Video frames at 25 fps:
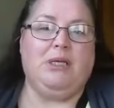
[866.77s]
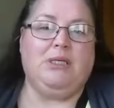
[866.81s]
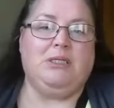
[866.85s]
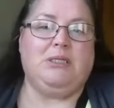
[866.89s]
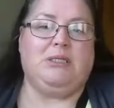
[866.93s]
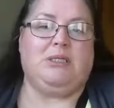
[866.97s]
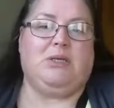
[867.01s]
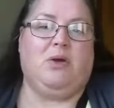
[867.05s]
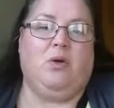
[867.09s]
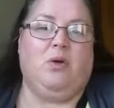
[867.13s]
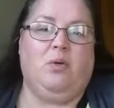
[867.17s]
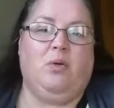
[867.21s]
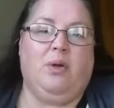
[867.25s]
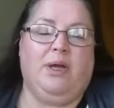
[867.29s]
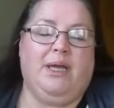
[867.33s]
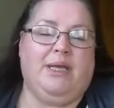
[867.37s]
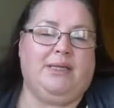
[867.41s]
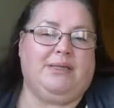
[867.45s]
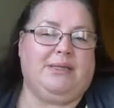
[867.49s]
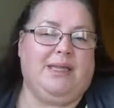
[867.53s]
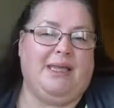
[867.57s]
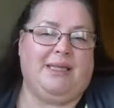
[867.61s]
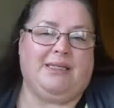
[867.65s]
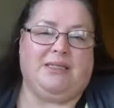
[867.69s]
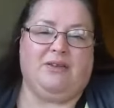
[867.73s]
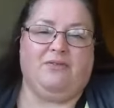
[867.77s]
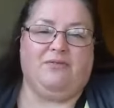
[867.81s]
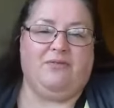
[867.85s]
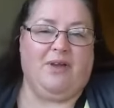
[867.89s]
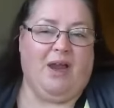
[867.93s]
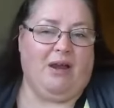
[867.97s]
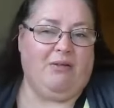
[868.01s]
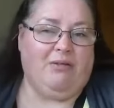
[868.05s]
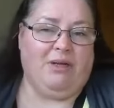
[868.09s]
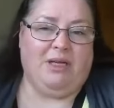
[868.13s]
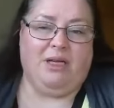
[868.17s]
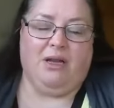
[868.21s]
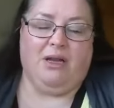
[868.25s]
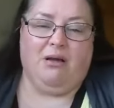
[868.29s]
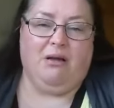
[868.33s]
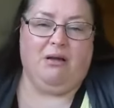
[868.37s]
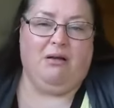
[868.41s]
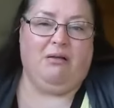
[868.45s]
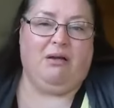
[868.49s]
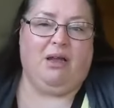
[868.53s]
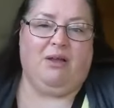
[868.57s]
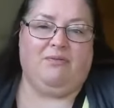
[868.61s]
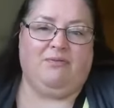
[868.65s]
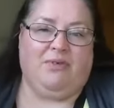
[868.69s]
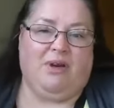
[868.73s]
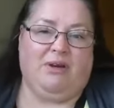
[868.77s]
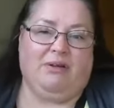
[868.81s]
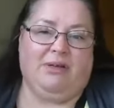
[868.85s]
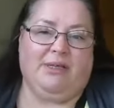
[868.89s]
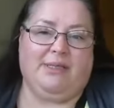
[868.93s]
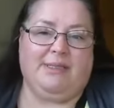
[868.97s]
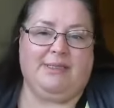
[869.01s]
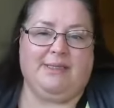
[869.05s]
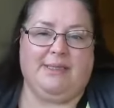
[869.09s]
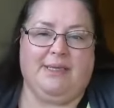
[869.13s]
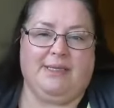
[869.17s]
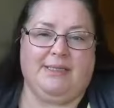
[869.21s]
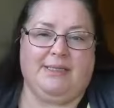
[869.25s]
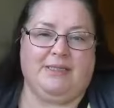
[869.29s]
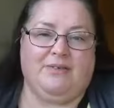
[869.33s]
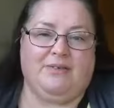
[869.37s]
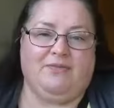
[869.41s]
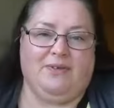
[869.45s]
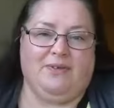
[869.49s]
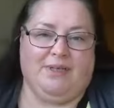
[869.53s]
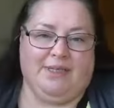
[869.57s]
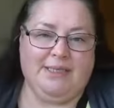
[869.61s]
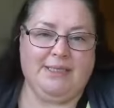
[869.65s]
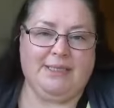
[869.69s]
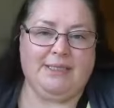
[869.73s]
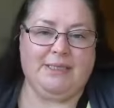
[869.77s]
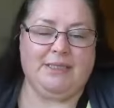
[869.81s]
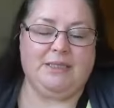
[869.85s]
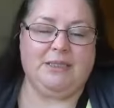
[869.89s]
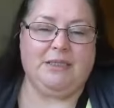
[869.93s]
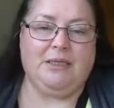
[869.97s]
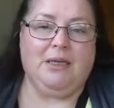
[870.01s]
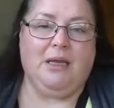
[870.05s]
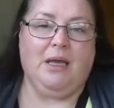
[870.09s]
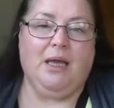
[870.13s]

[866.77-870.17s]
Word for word: So it, it's a very long and very extensive list.